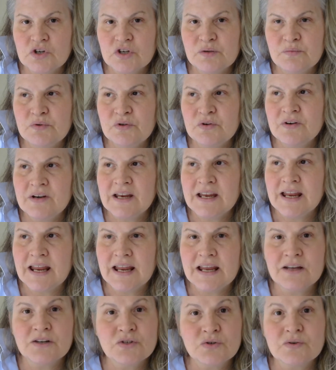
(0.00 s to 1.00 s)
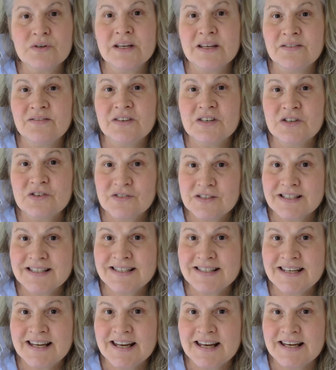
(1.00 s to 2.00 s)
community and or even your
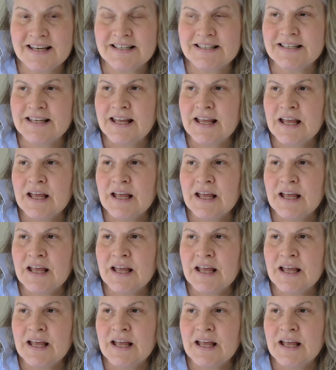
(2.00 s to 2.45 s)
state,